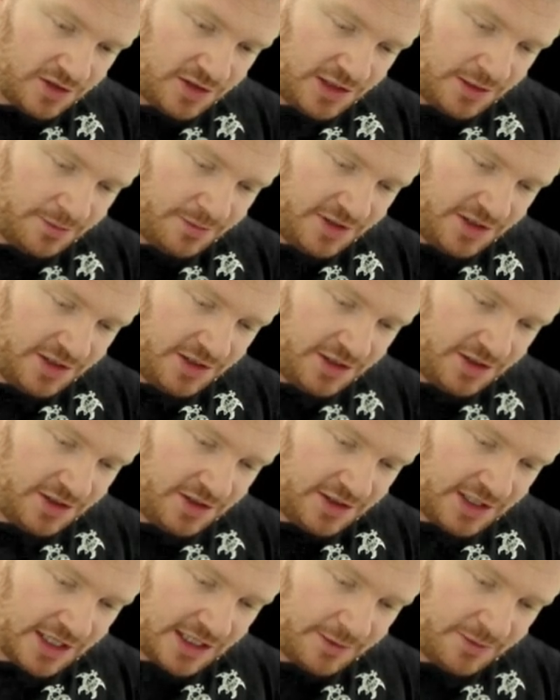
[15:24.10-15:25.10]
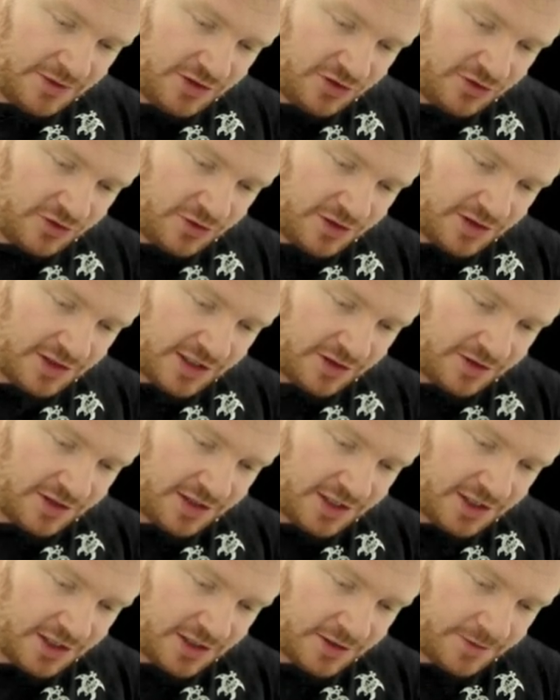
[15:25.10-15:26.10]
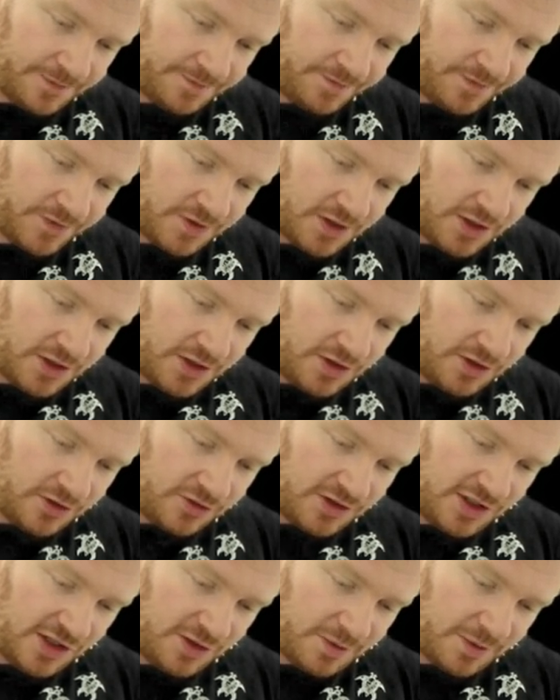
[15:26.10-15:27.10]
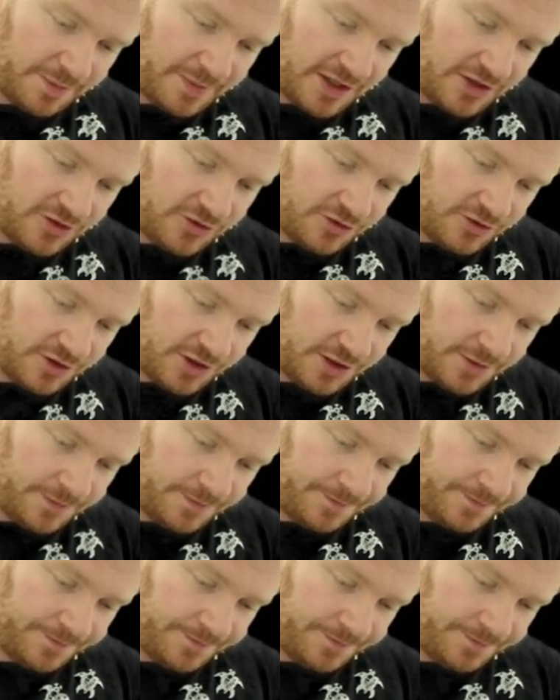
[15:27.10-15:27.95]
let me just do it down here. So there's my battery.